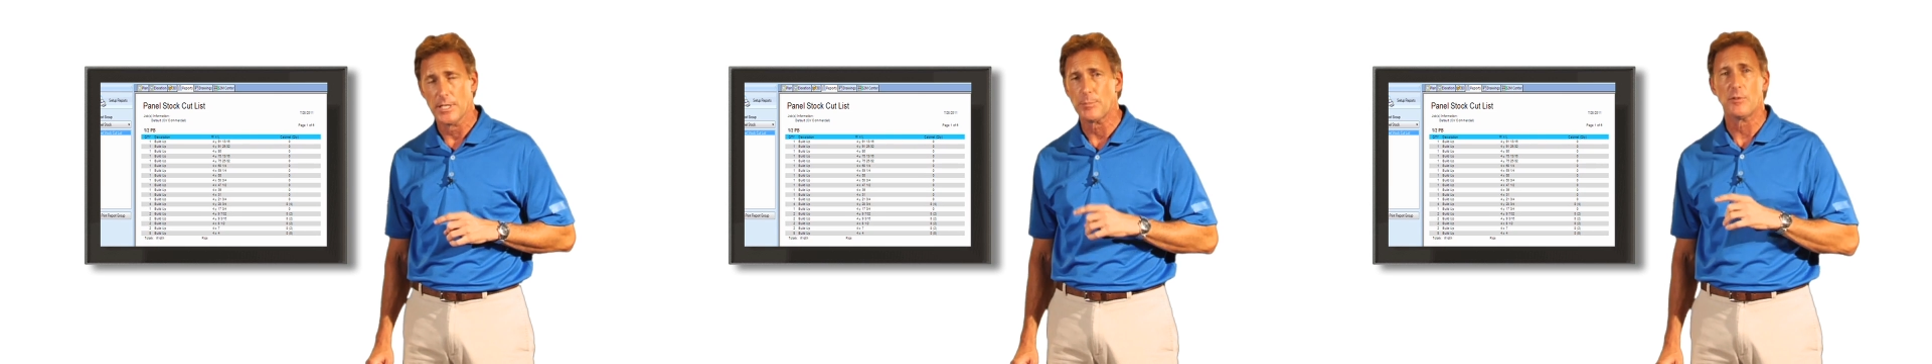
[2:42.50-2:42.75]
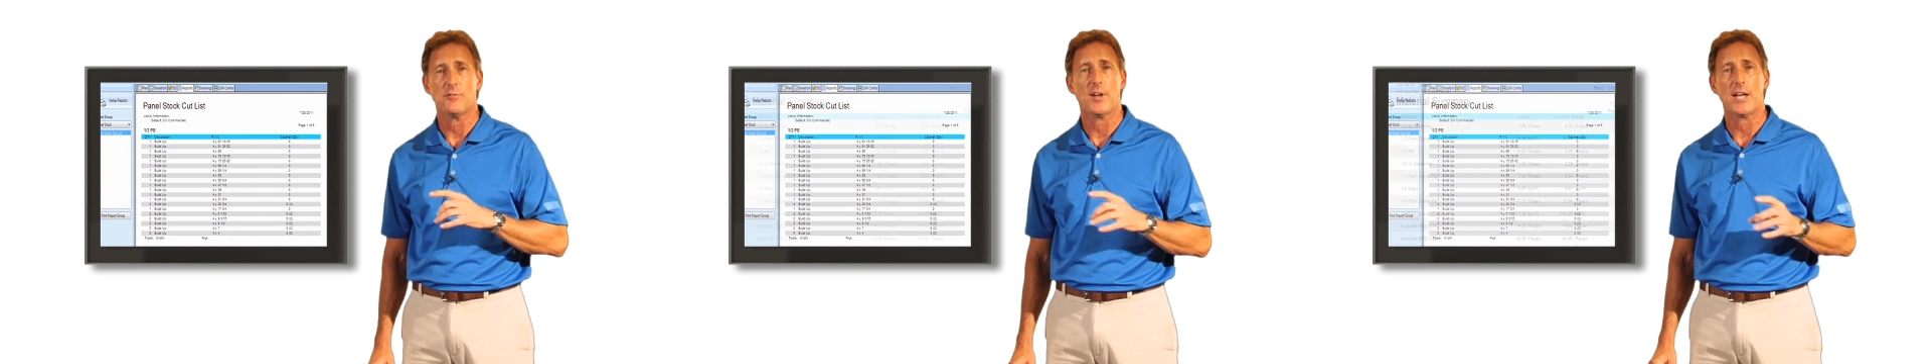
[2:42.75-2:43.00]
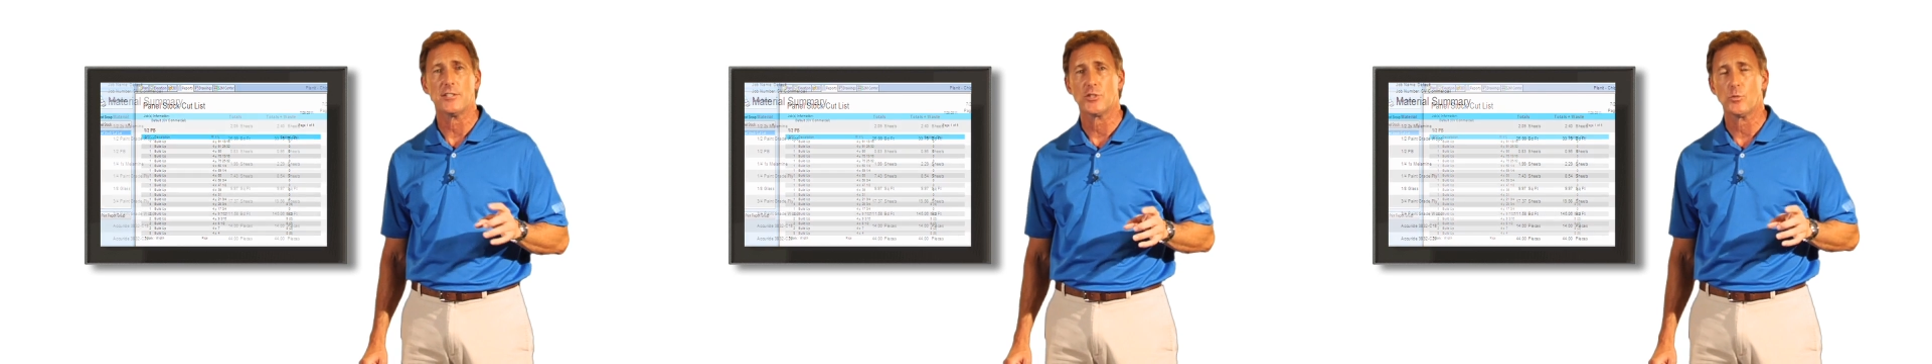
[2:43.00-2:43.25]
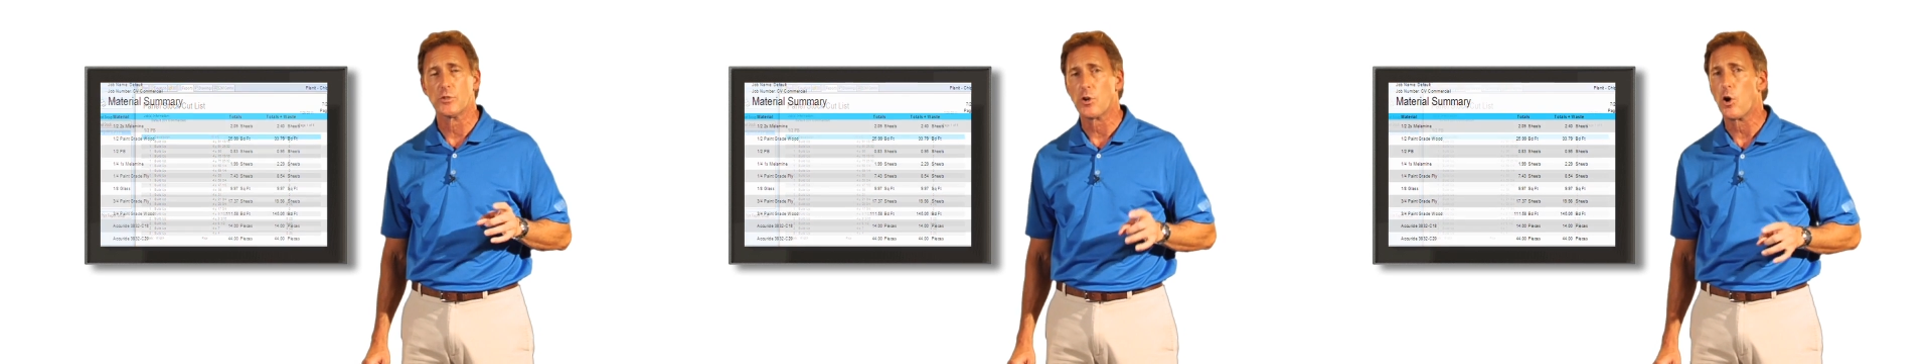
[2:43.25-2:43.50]
It provides
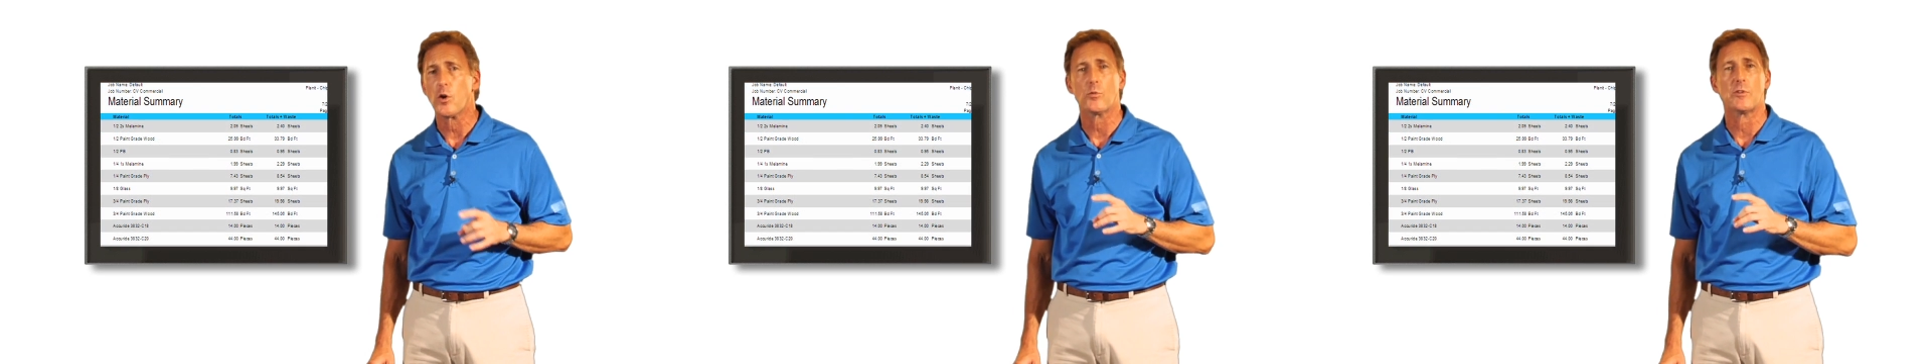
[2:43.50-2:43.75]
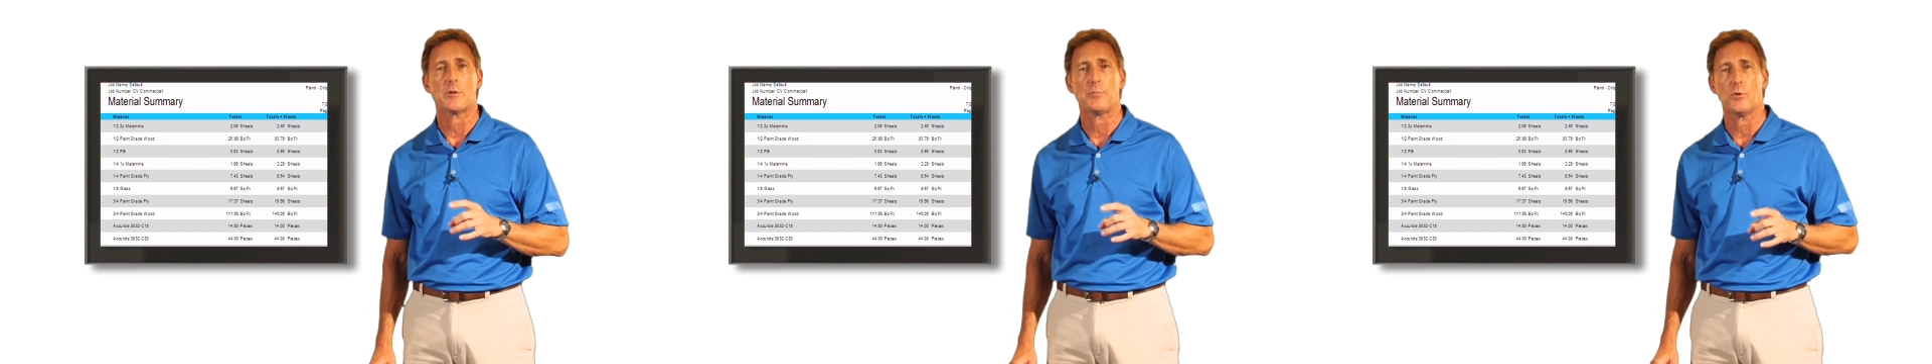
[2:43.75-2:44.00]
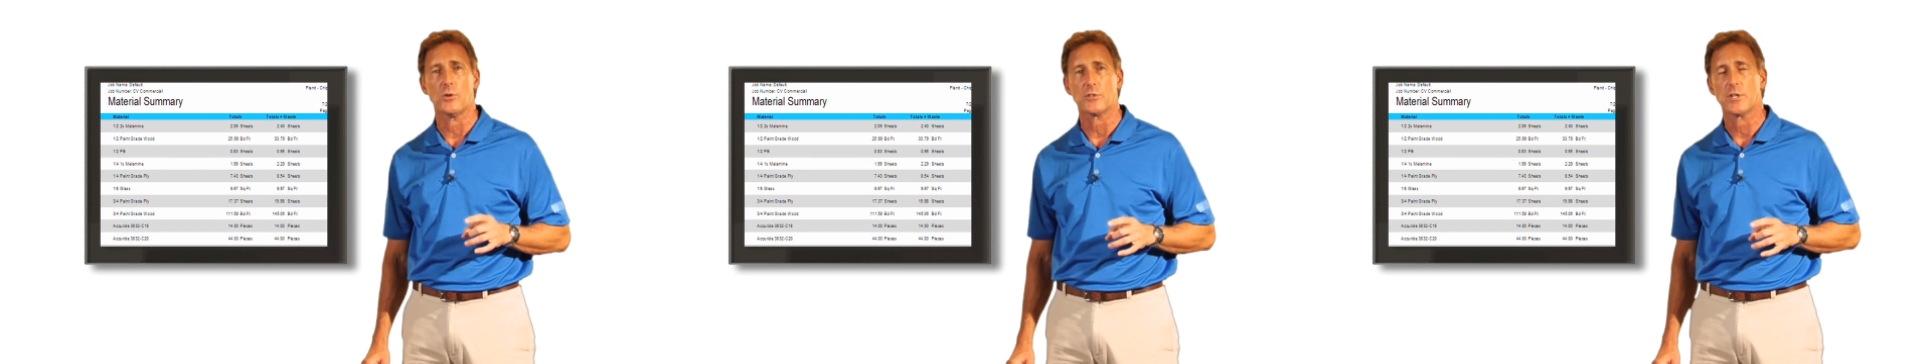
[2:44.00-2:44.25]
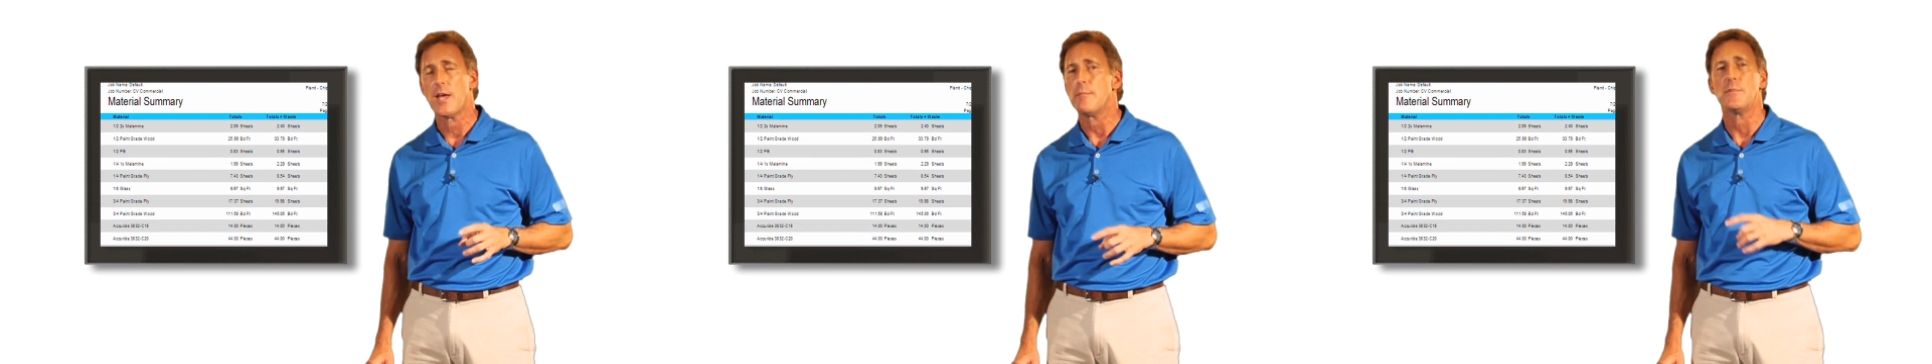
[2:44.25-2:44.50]
you with hardware
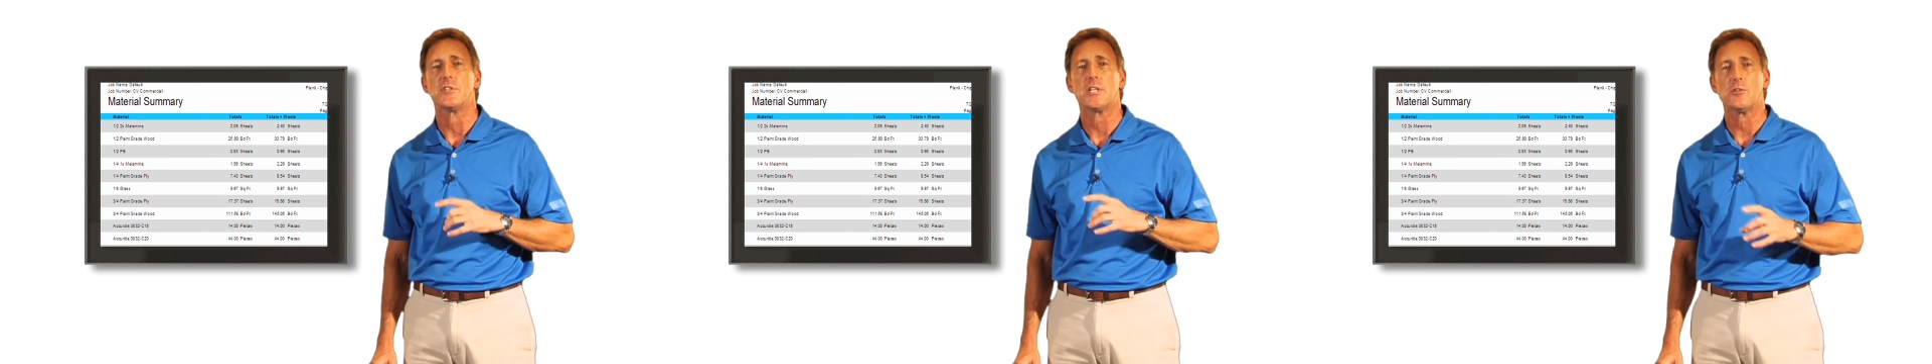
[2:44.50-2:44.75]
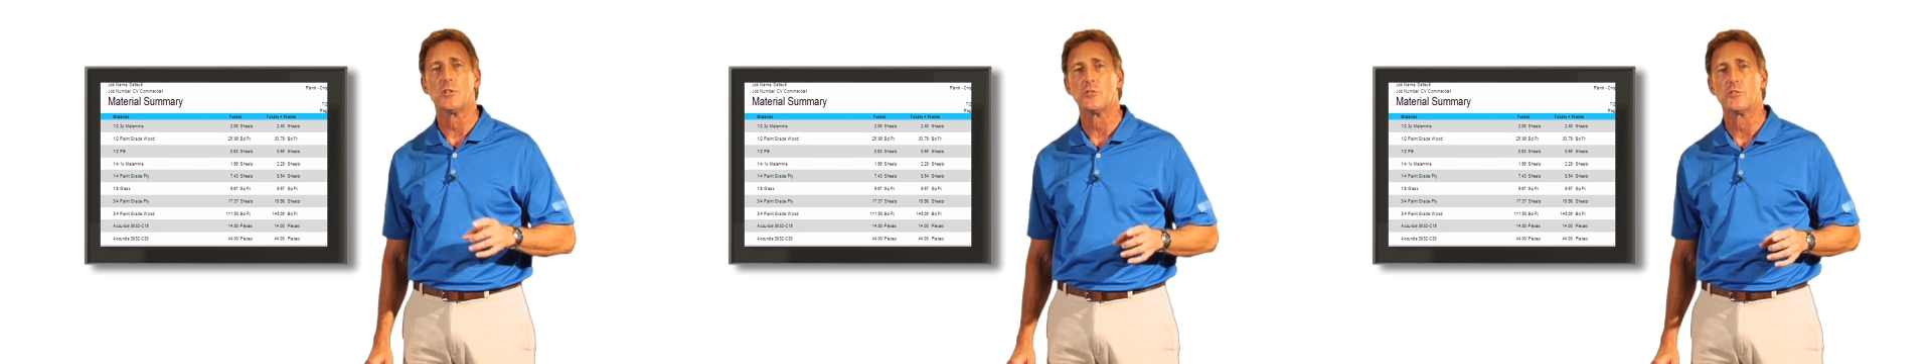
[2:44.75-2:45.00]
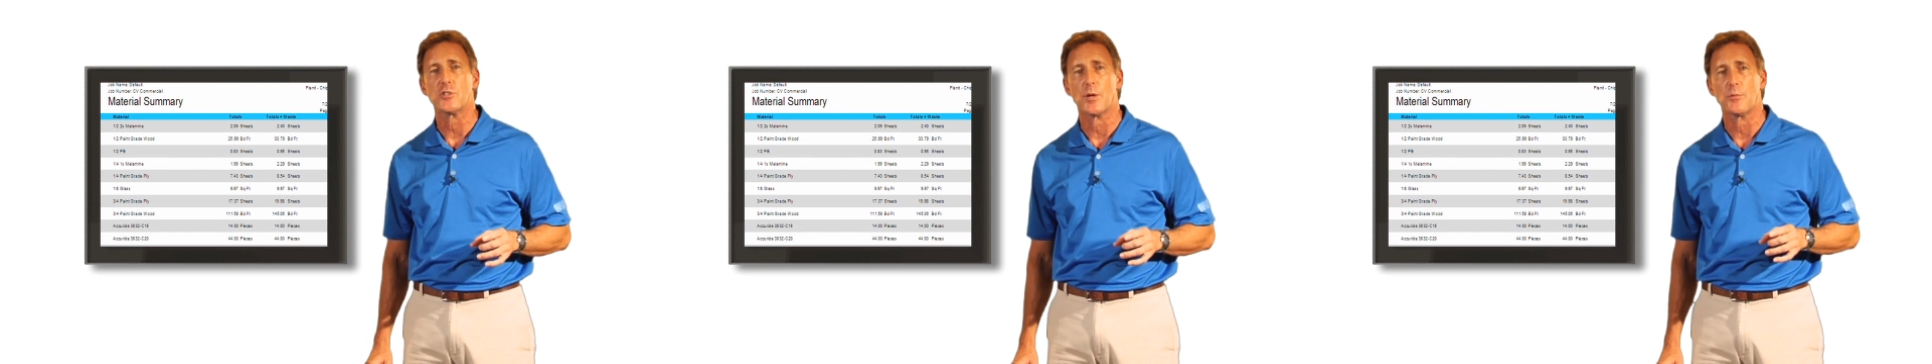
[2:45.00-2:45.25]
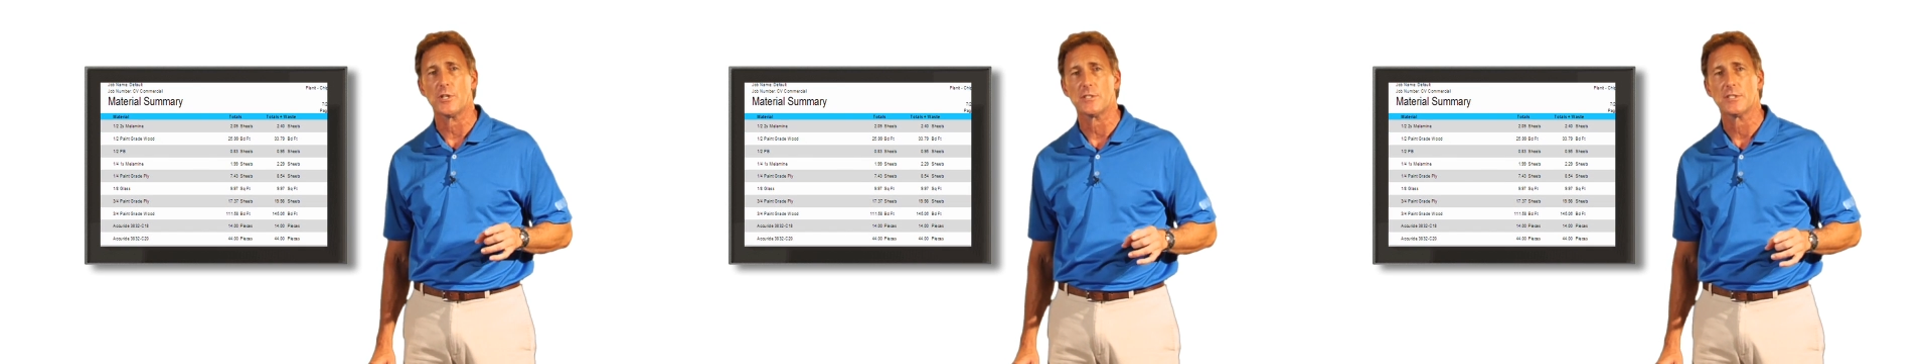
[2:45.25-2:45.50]
reports, material
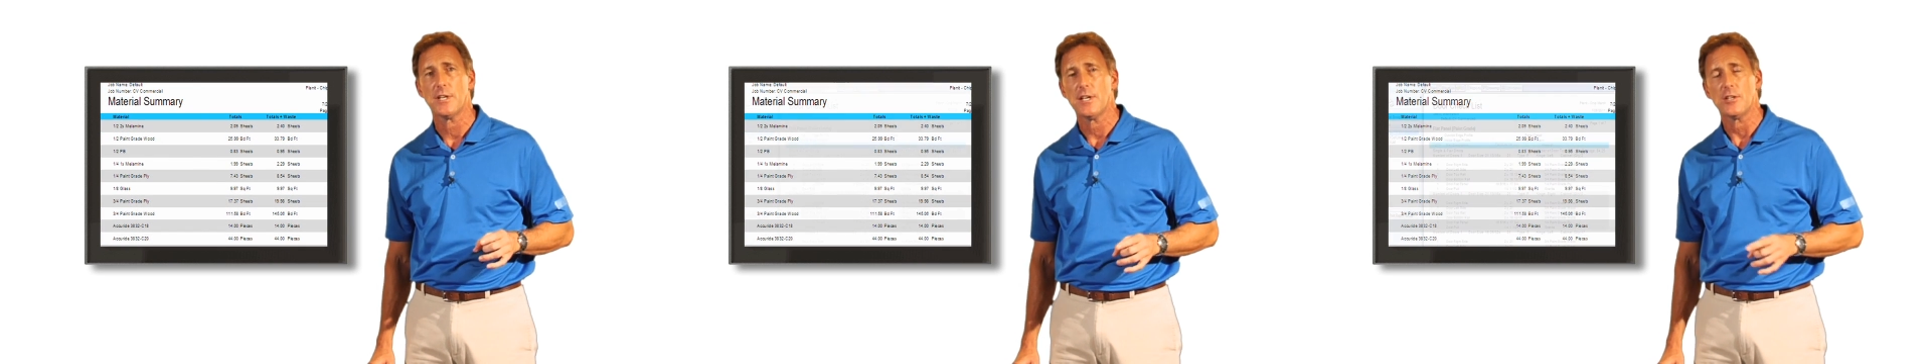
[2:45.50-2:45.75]
summaries,